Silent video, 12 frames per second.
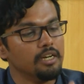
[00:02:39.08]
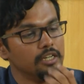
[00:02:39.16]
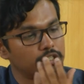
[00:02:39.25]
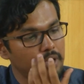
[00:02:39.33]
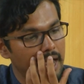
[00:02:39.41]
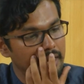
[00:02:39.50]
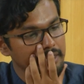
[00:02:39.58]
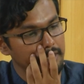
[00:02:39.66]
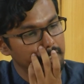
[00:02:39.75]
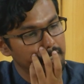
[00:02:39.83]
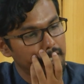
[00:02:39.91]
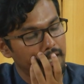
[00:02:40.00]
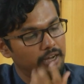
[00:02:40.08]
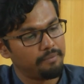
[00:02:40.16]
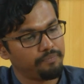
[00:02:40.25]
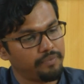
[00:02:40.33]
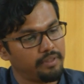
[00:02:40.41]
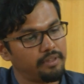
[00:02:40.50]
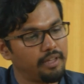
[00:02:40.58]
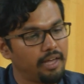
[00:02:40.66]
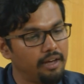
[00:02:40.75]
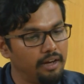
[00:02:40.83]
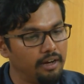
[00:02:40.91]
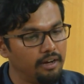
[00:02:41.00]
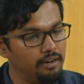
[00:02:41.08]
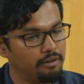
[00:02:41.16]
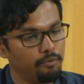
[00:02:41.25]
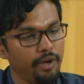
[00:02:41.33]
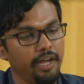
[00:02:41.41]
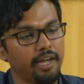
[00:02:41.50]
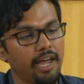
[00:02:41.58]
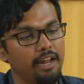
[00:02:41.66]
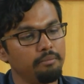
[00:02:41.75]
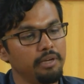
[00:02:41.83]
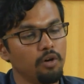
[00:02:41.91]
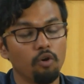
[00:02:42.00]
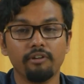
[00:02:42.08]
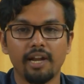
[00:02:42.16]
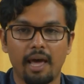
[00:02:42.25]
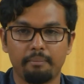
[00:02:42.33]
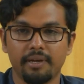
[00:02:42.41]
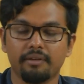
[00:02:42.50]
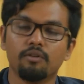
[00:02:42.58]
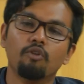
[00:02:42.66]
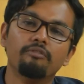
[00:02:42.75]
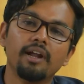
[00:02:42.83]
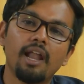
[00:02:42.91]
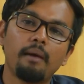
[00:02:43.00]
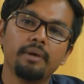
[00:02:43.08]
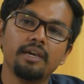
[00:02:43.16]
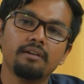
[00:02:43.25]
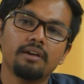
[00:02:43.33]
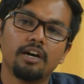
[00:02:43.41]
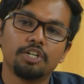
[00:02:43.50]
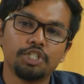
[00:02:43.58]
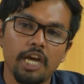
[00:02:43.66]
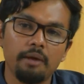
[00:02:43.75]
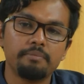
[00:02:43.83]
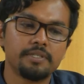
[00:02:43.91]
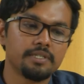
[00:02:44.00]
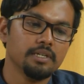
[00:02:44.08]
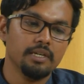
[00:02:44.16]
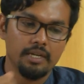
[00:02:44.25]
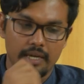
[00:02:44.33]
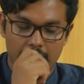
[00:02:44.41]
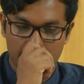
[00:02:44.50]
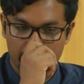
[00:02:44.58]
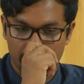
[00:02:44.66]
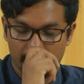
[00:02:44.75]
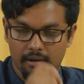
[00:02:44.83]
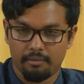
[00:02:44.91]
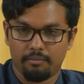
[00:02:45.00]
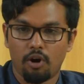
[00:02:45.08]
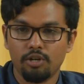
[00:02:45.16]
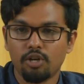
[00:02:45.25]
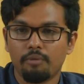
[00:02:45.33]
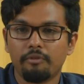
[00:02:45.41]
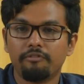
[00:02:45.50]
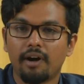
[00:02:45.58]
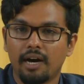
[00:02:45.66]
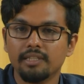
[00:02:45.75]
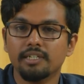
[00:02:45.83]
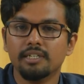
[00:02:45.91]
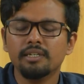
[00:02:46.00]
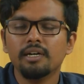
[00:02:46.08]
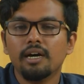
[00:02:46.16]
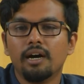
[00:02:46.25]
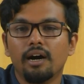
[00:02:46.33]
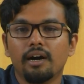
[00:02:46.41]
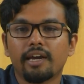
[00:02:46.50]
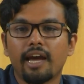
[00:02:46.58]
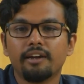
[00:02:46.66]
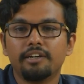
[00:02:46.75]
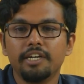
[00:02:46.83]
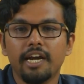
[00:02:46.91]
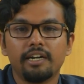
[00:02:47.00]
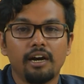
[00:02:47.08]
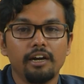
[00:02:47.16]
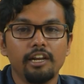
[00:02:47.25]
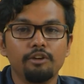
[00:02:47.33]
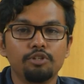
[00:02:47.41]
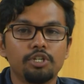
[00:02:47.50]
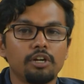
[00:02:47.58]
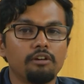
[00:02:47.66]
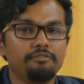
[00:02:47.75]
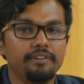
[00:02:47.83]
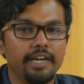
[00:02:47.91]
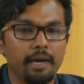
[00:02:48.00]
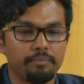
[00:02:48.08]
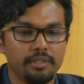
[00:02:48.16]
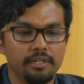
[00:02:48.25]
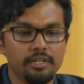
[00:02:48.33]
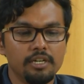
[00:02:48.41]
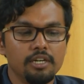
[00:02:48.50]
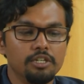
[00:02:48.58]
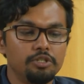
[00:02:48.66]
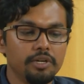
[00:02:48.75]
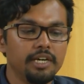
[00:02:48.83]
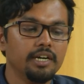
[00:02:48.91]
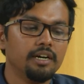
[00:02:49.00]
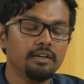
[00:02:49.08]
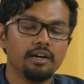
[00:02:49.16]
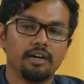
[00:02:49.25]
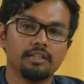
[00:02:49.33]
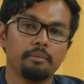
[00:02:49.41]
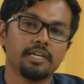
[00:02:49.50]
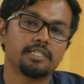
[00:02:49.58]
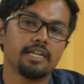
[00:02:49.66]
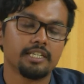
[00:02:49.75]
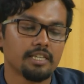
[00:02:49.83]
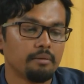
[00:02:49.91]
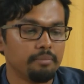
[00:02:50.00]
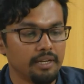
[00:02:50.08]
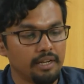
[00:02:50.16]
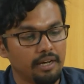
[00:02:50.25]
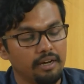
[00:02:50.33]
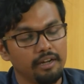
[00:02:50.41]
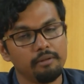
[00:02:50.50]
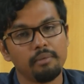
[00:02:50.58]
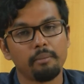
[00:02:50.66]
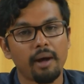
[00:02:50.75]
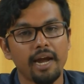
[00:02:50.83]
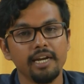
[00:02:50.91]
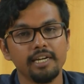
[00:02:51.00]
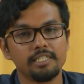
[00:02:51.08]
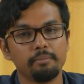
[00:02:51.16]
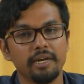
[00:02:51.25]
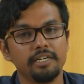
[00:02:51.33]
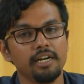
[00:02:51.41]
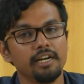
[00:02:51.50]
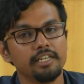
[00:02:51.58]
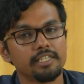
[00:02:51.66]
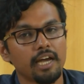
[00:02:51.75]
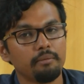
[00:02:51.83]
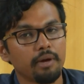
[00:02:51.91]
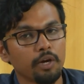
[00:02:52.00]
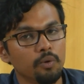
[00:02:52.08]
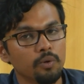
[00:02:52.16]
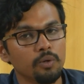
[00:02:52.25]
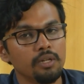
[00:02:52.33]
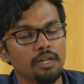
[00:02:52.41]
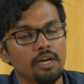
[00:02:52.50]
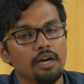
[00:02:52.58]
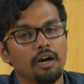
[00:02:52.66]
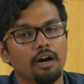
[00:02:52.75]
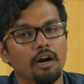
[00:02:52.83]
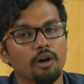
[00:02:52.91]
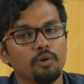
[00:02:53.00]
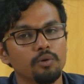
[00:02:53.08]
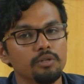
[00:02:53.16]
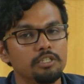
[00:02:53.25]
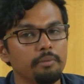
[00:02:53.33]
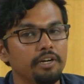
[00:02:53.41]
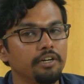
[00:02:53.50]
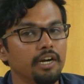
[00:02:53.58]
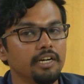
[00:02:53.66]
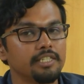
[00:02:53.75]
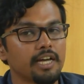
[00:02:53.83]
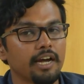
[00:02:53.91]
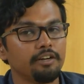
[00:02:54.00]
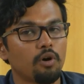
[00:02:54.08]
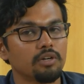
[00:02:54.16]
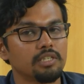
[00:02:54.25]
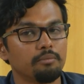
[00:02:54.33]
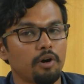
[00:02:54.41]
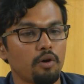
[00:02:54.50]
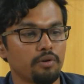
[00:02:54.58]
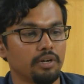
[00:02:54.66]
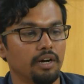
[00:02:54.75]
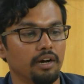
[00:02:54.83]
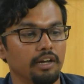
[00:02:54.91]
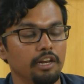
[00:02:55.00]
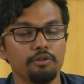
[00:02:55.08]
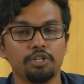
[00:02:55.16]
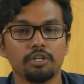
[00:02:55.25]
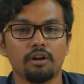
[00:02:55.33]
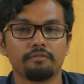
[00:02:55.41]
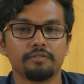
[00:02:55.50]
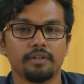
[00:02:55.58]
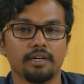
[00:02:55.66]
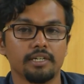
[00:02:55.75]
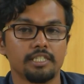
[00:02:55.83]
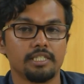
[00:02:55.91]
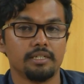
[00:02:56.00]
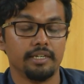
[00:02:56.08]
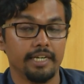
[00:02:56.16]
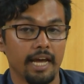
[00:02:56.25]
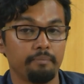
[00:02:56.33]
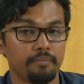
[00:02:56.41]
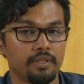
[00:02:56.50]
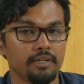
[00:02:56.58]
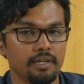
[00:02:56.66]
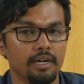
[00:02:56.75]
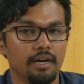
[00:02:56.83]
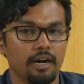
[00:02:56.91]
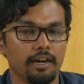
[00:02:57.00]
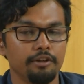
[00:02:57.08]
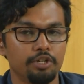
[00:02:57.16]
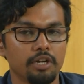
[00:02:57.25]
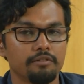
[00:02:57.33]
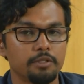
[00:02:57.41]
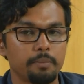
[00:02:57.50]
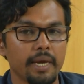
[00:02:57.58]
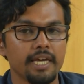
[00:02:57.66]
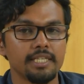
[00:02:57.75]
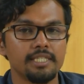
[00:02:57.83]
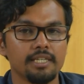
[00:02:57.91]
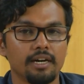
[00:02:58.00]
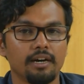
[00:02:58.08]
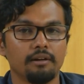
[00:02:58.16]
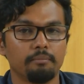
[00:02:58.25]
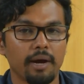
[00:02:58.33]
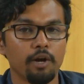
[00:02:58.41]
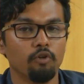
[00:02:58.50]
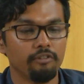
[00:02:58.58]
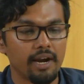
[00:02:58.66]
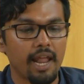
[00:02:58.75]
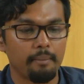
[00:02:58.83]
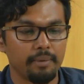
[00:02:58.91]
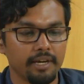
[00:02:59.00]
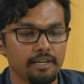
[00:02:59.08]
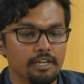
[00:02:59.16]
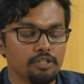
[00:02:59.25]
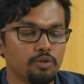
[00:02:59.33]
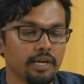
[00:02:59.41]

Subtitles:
So another way can be overlapping. Overlapping shapes on top of other can create an illusion of depth. So here the best example in my mind is material design by Google. Google's material design talks about illusion of depth, illusion of space by overlapping. So